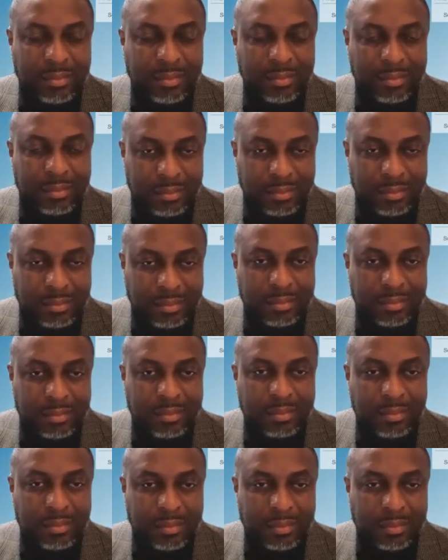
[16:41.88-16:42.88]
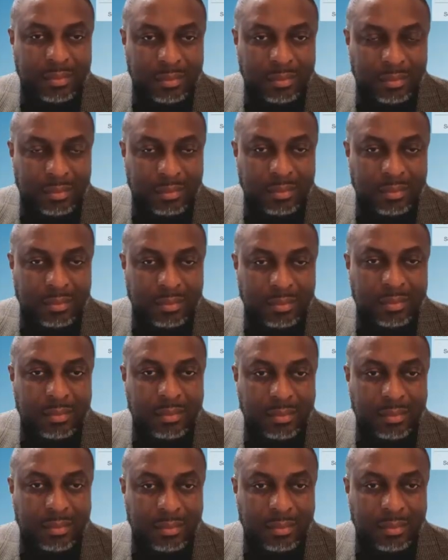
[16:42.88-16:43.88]

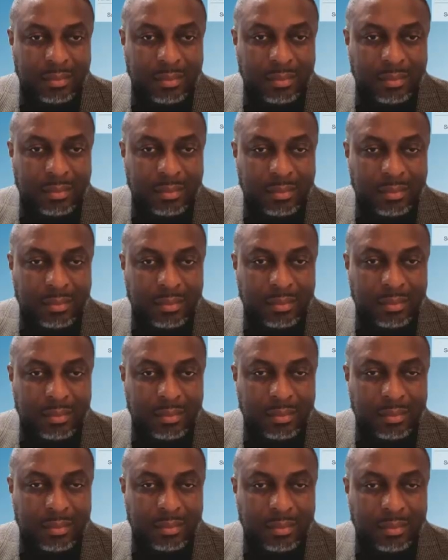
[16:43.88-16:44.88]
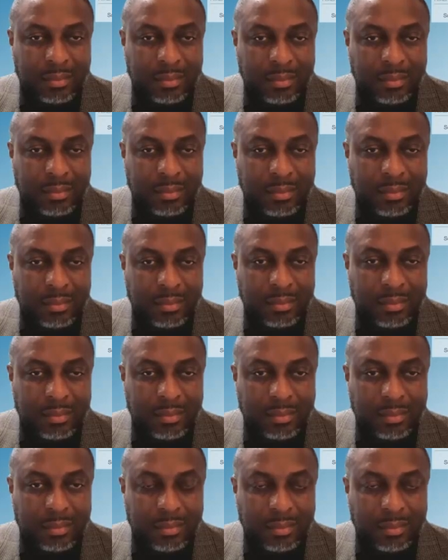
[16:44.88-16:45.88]

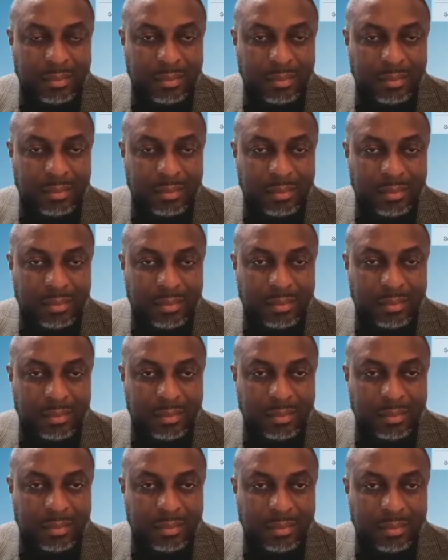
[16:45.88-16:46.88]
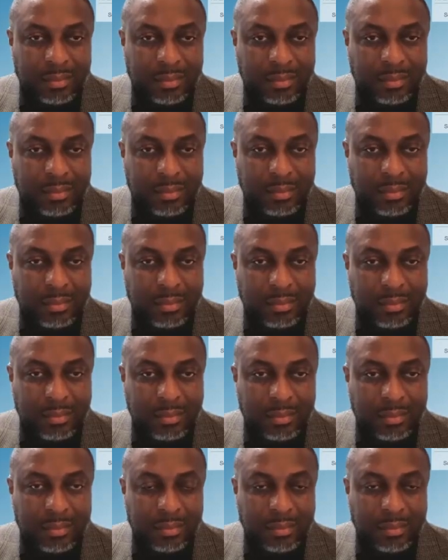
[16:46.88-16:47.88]

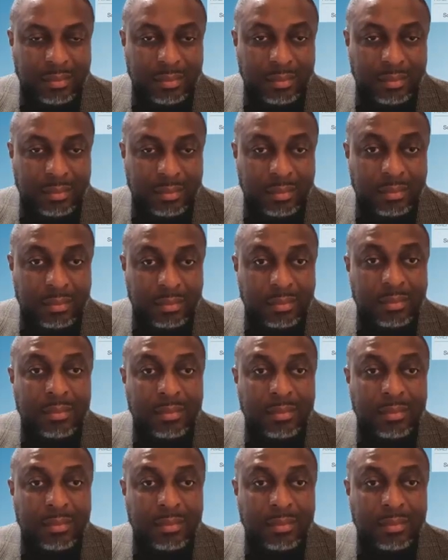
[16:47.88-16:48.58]
(not speaking)